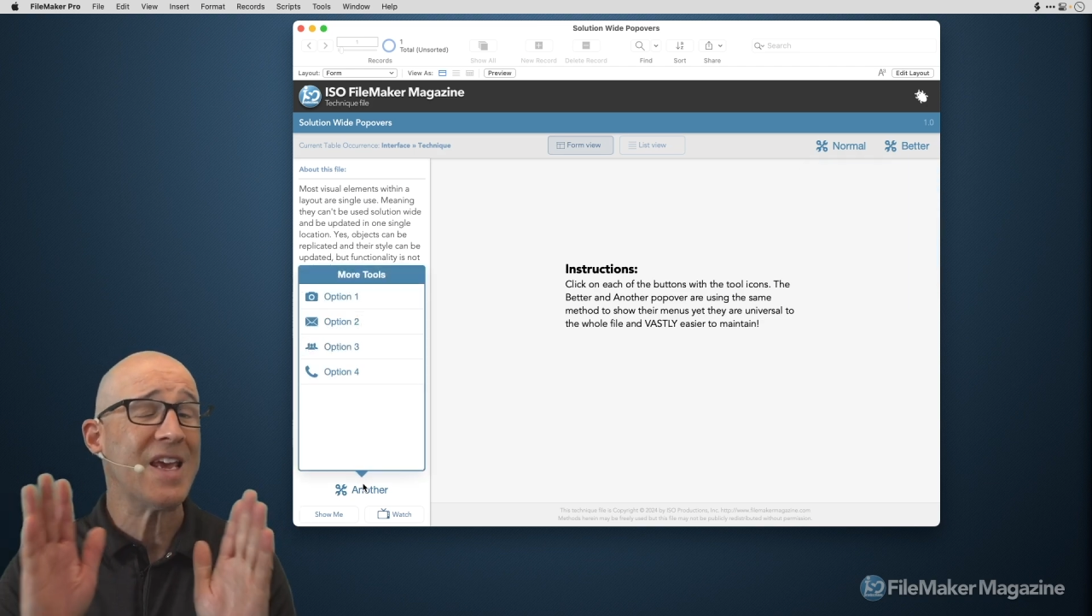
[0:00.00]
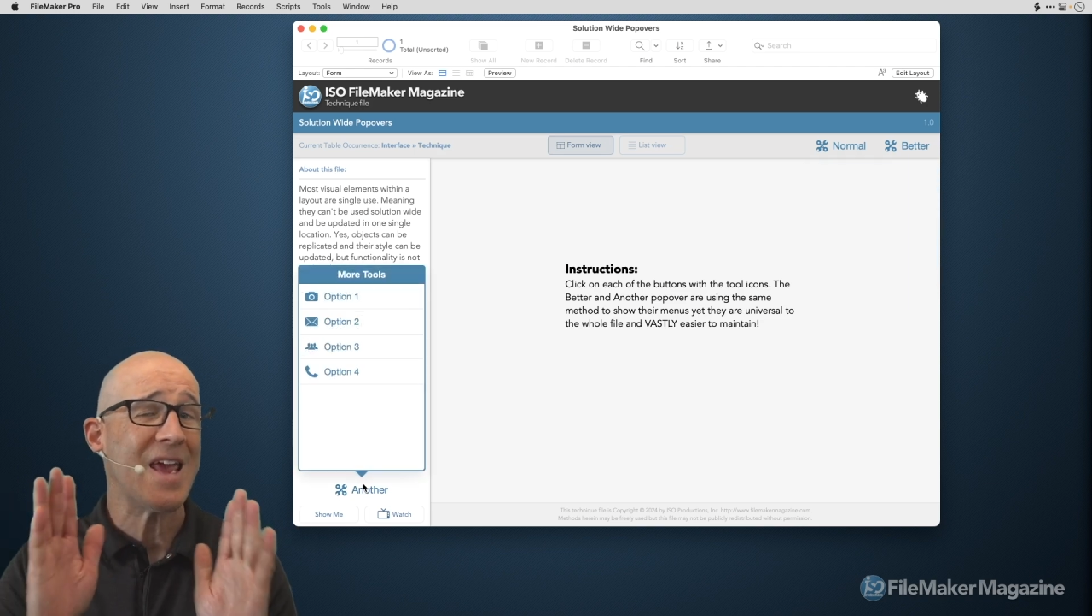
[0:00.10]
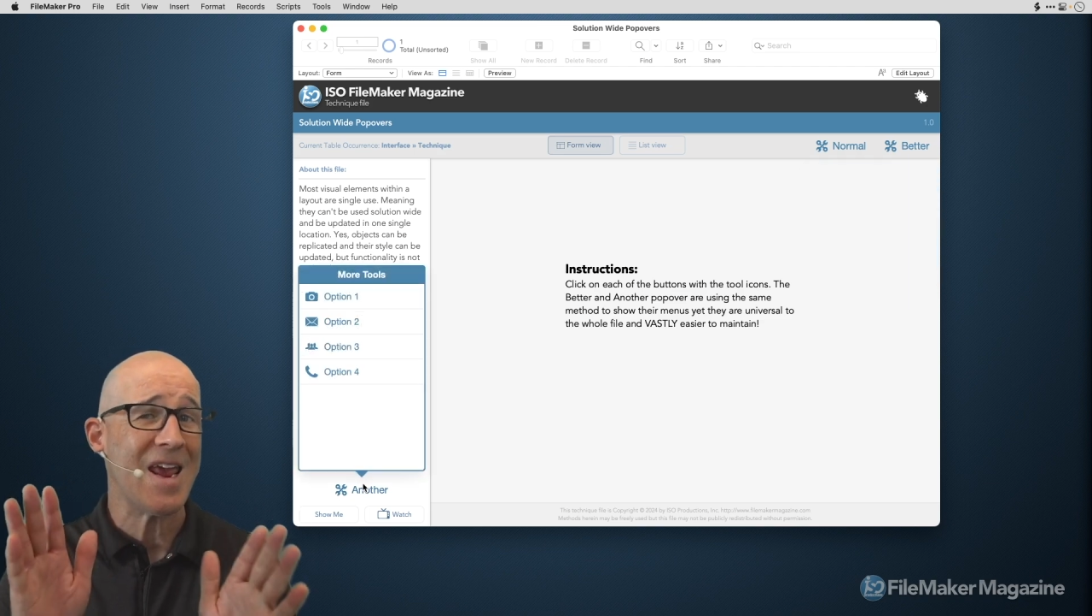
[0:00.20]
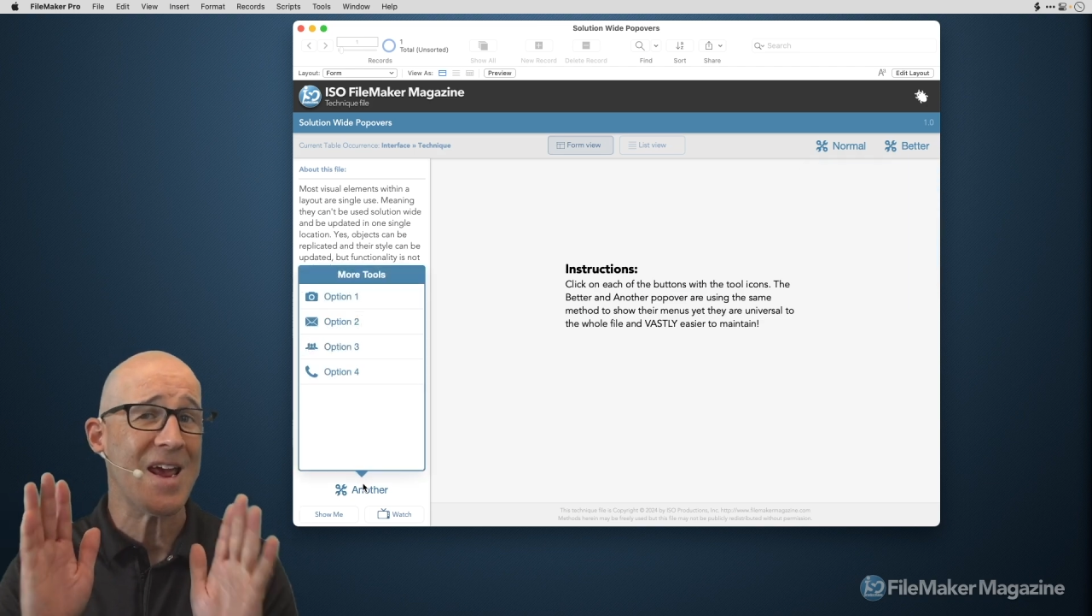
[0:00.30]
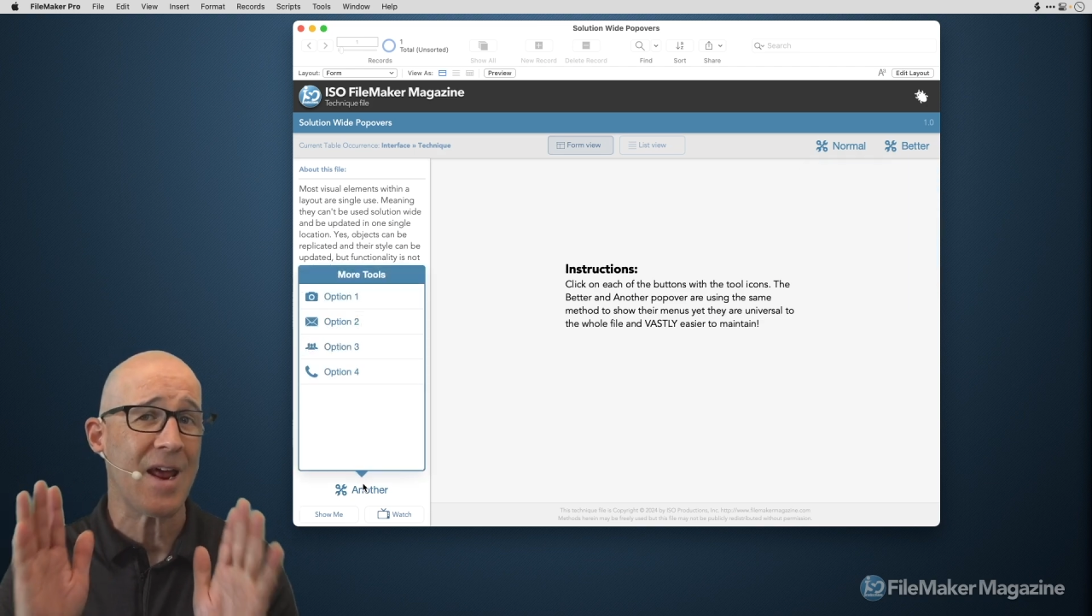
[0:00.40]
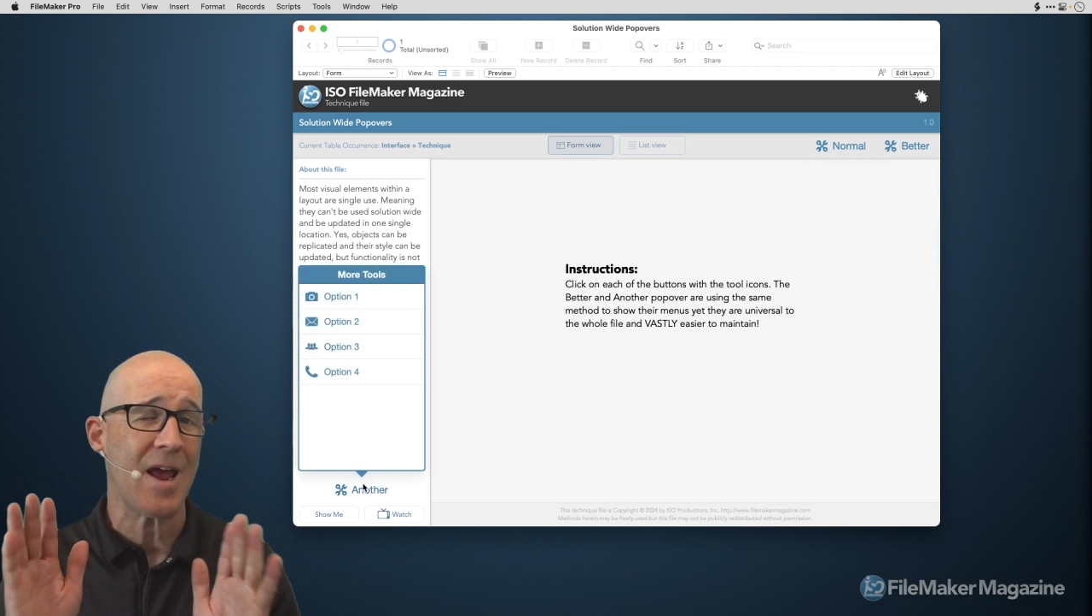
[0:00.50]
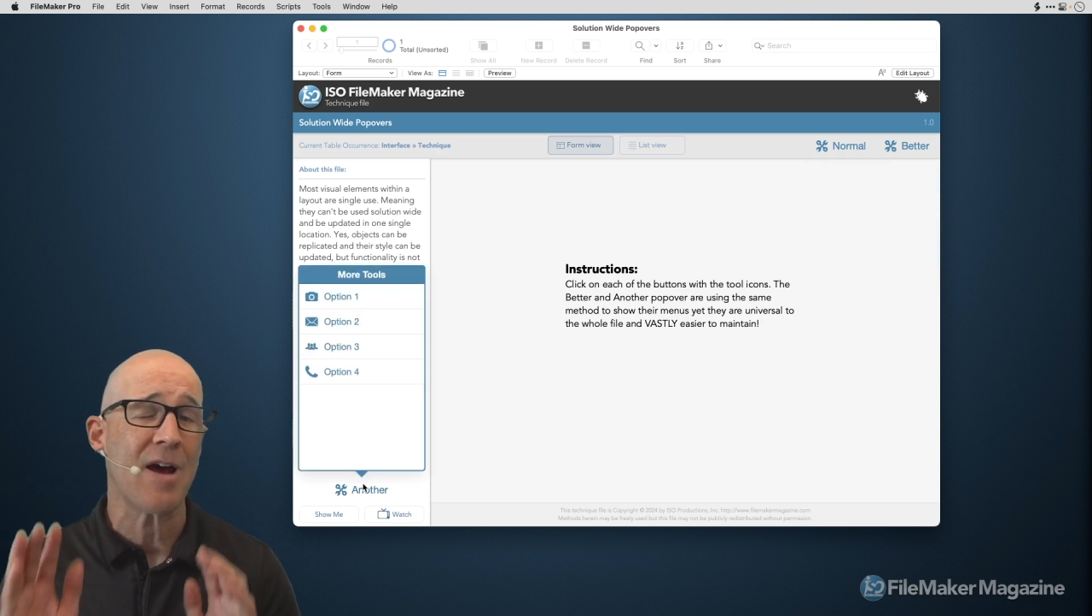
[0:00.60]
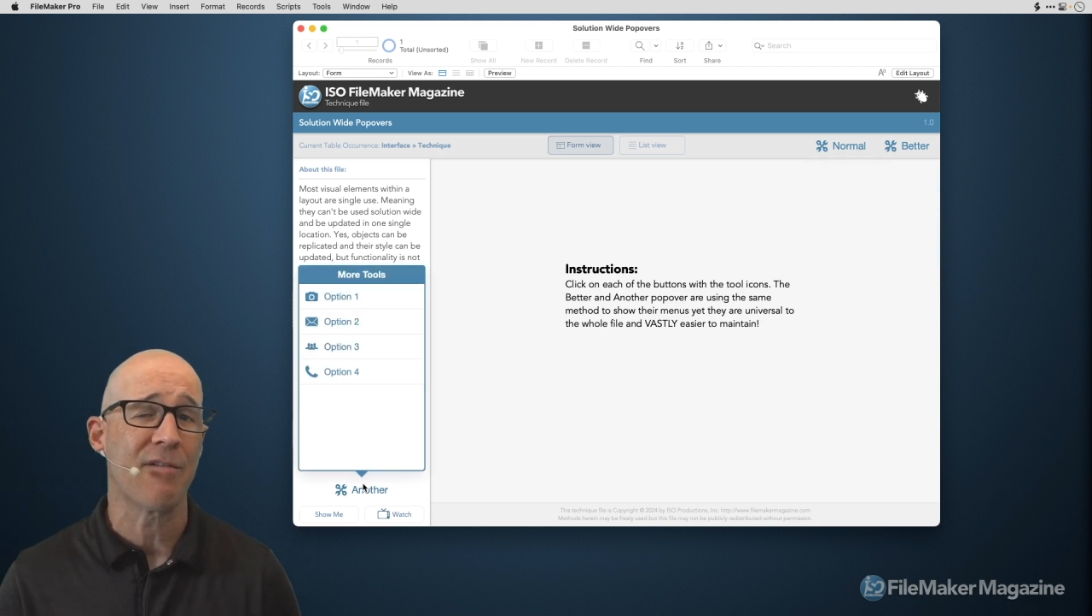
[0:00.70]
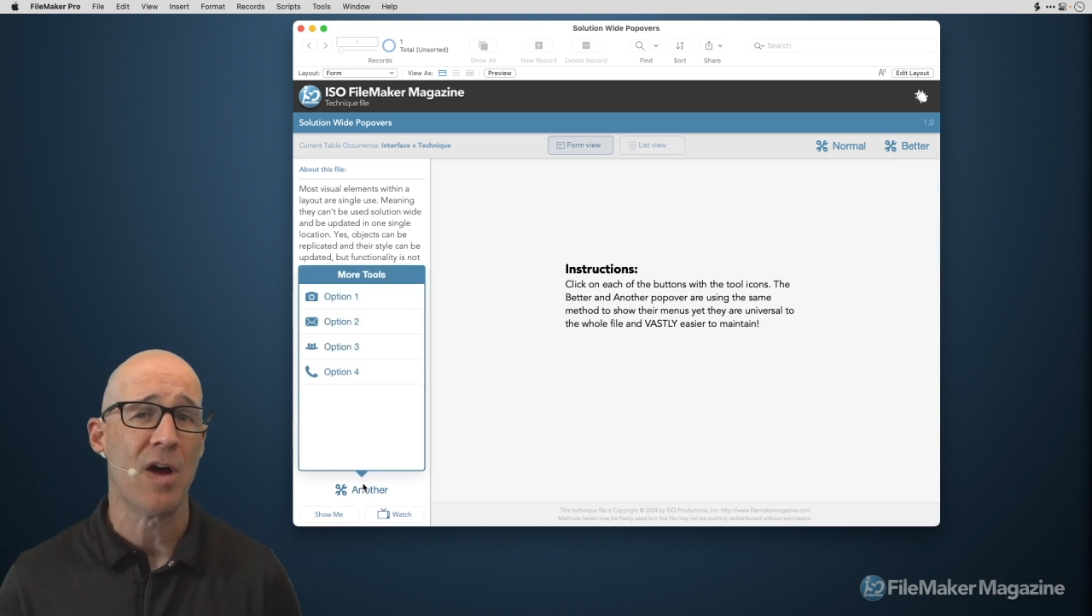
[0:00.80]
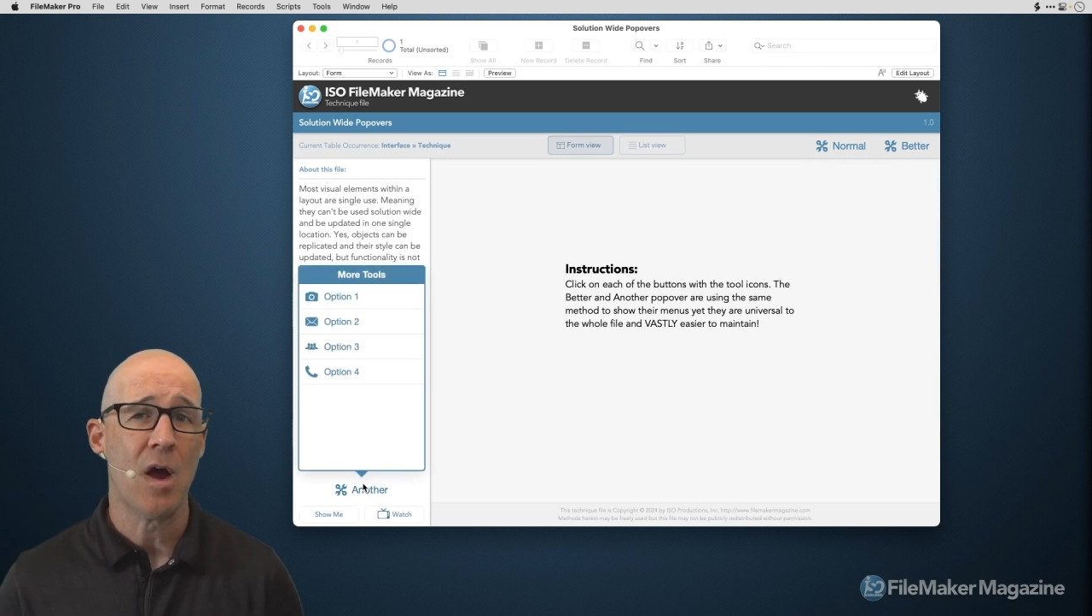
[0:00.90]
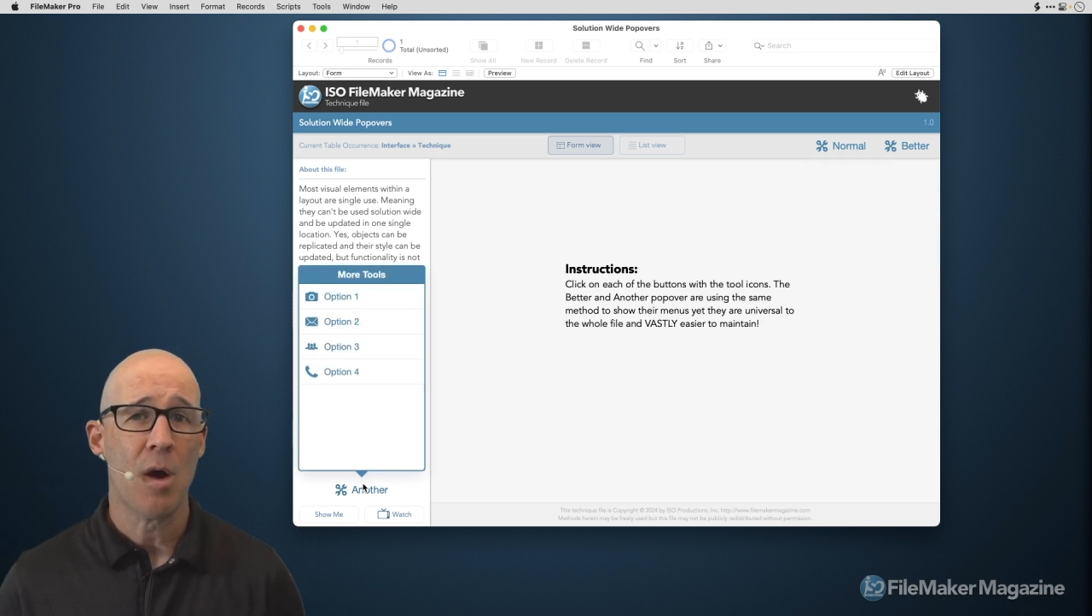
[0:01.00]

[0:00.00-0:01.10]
can't have